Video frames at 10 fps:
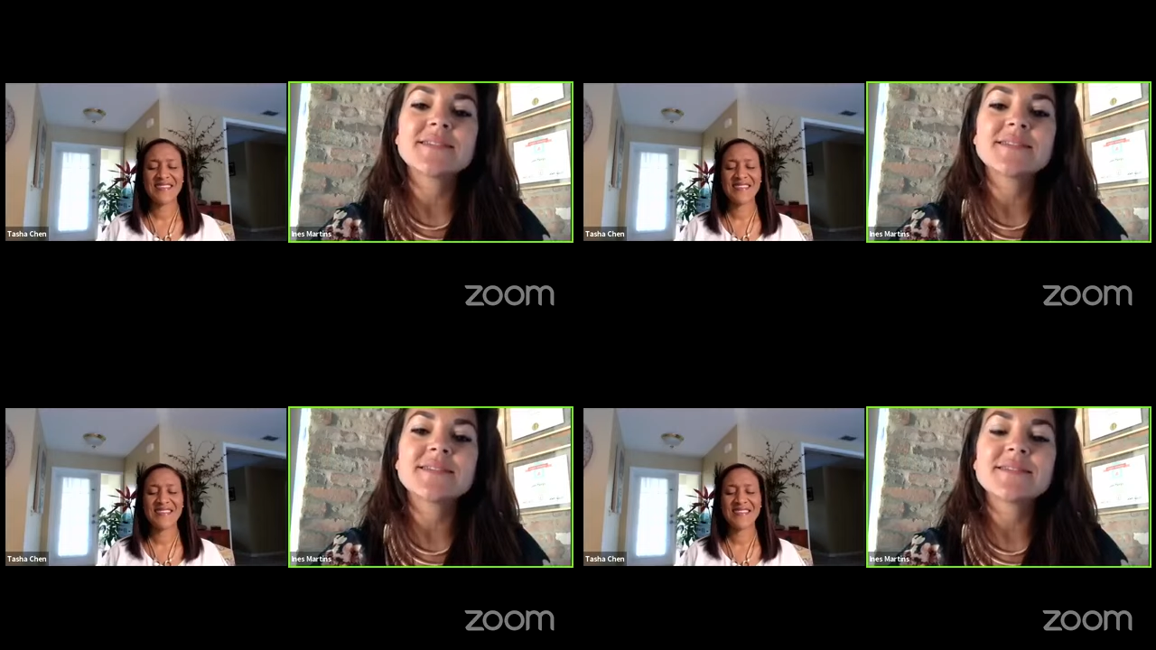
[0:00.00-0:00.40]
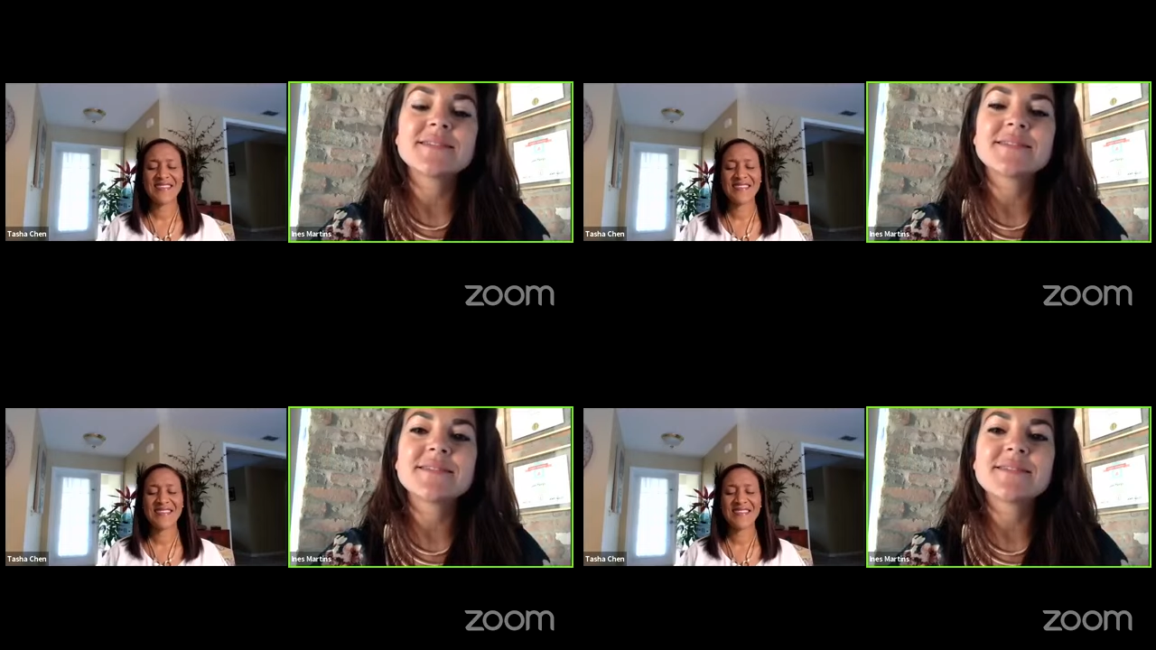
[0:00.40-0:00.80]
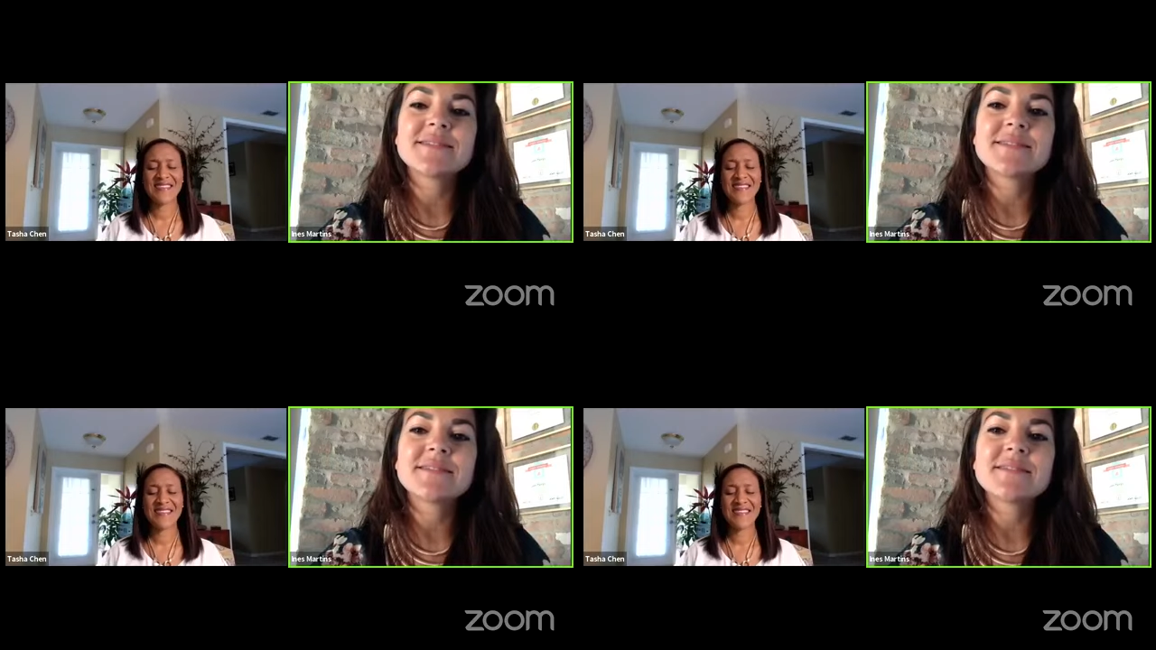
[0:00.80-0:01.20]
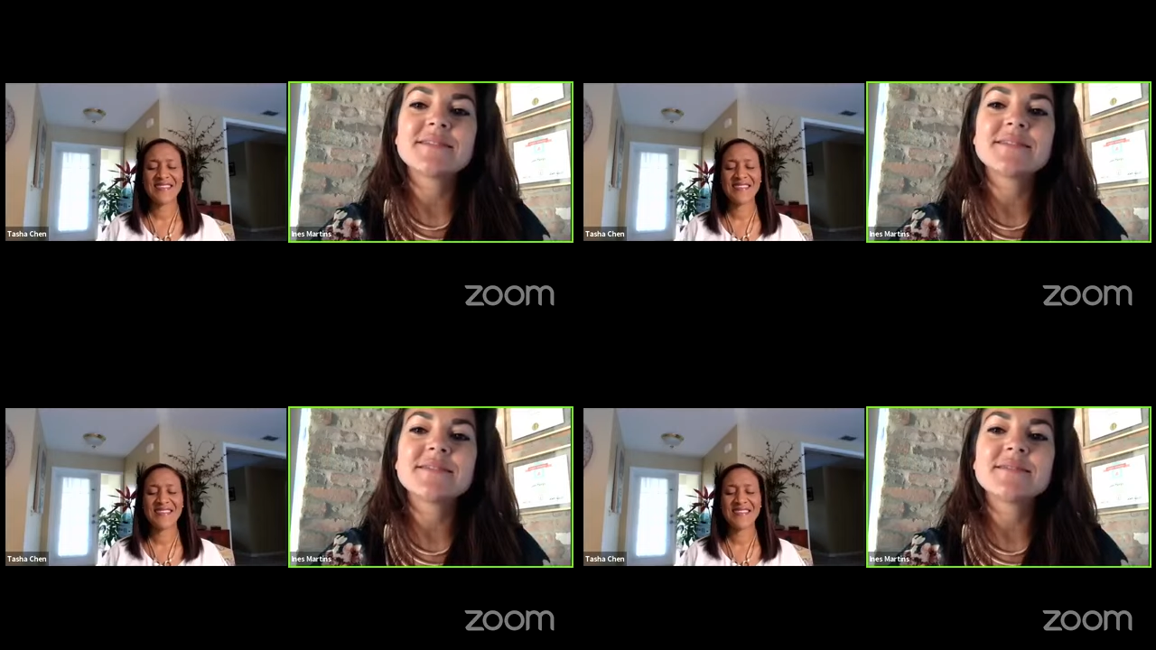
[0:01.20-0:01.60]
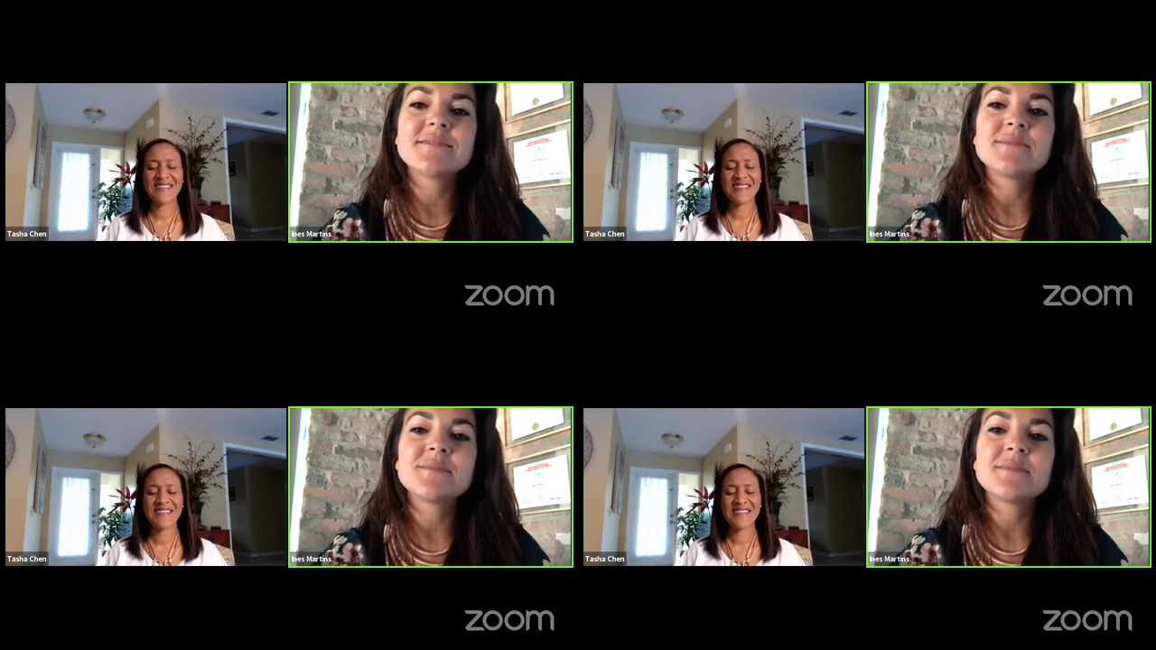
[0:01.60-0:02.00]

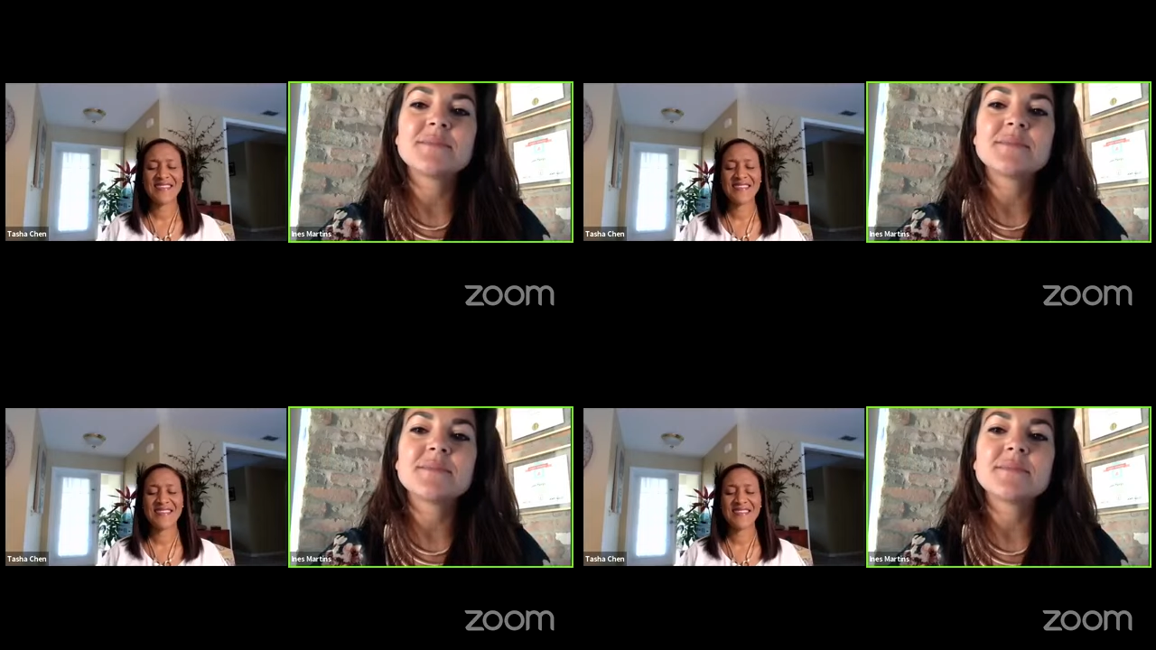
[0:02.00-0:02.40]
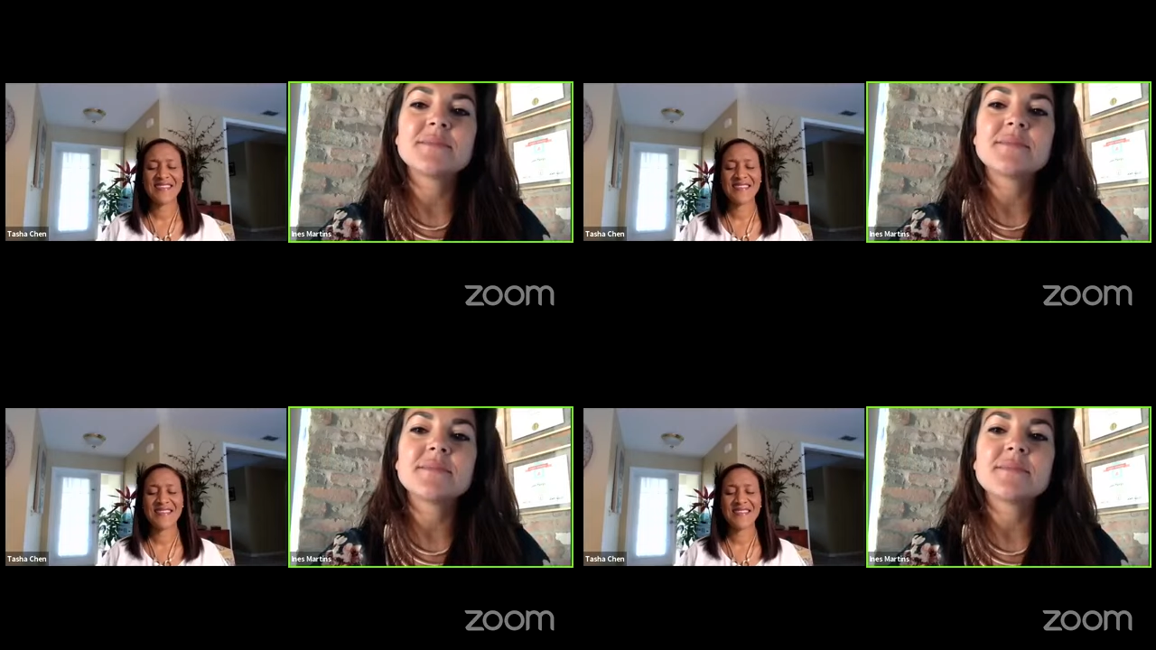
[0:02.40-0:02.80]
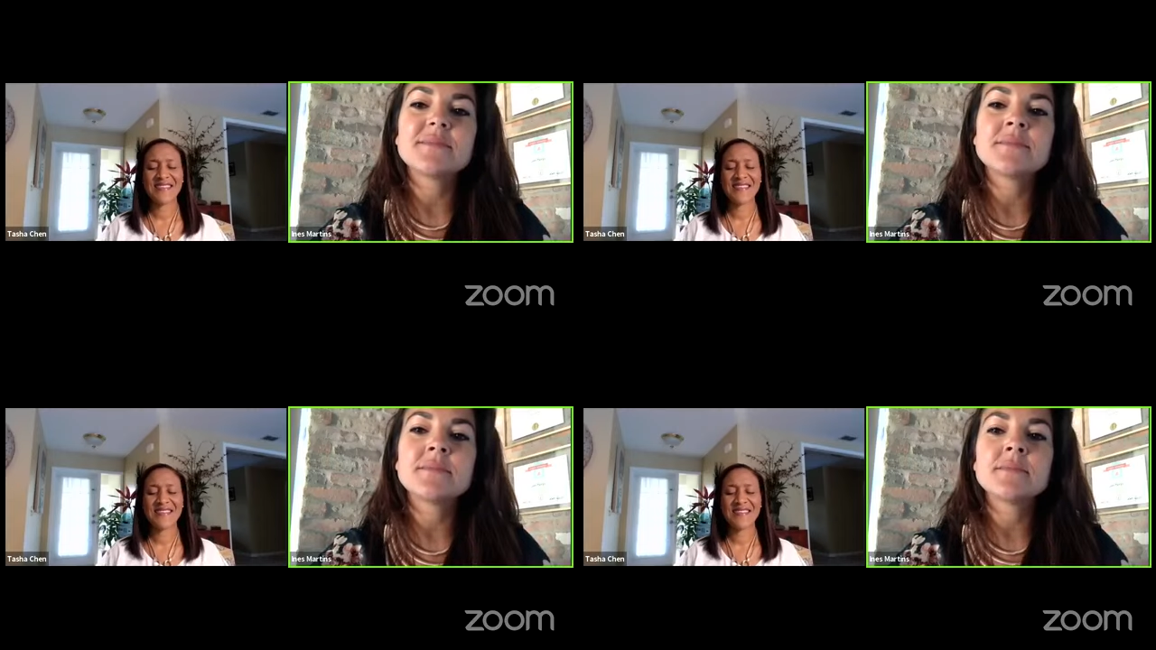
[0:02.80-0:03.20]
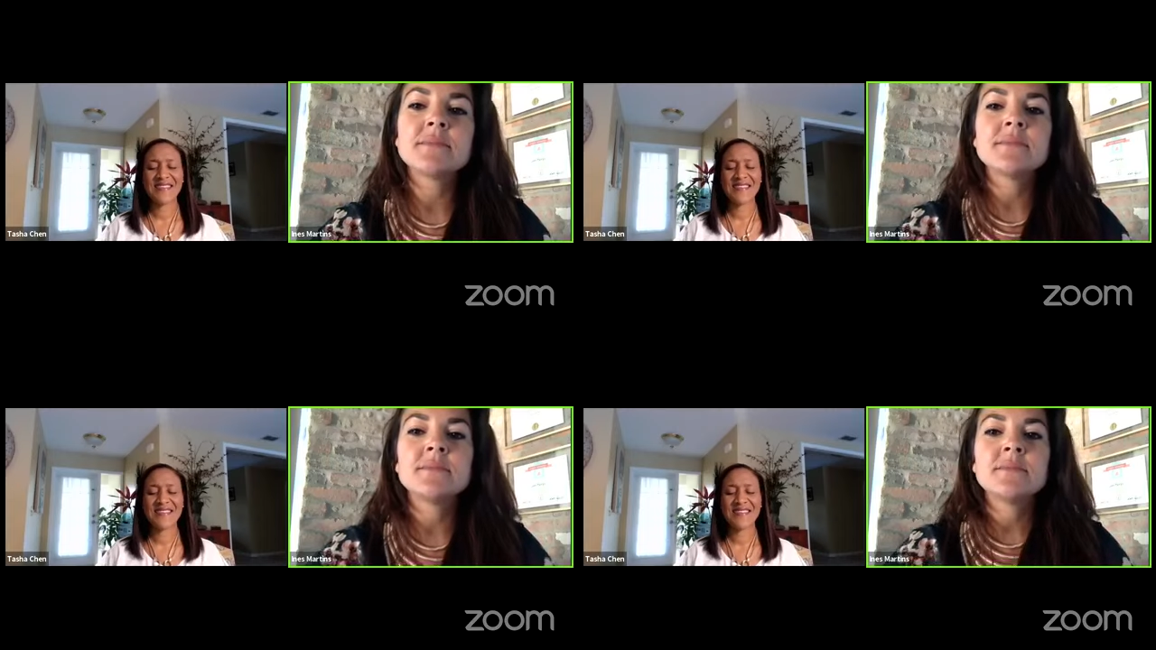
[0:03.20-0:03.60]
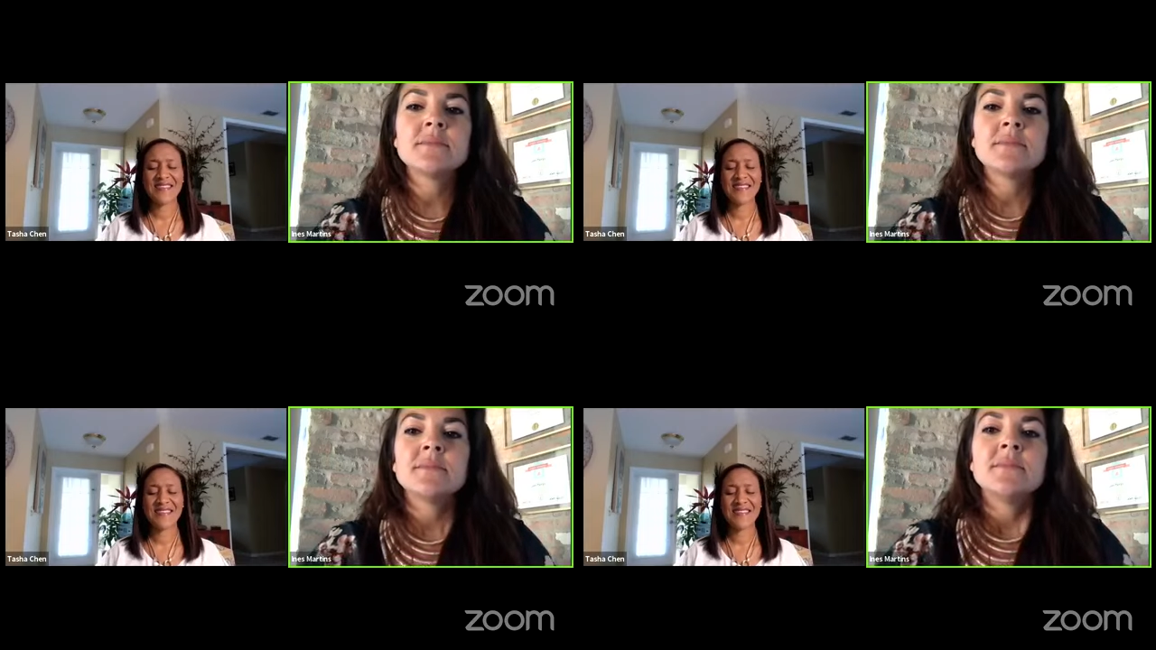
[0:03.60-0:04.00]
(silence)